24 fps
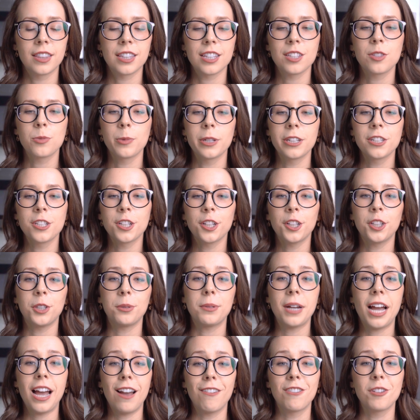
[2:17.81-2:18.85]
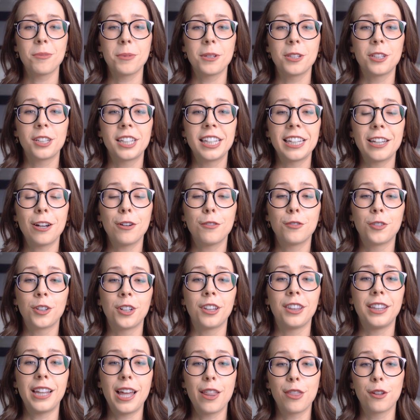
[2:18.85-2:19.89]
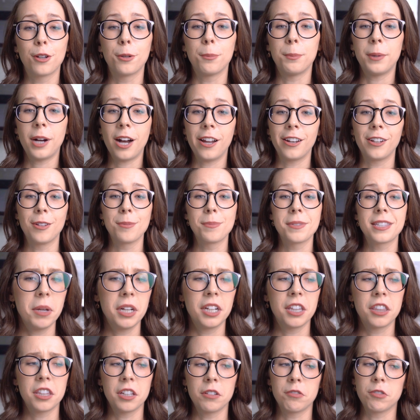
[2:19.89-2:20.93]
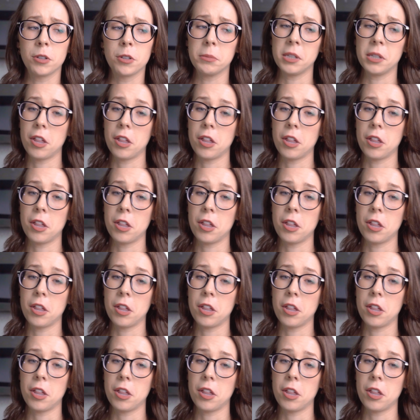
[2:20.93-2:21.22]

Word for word: This winter, you have to be looking out for leather bottoms. Anything from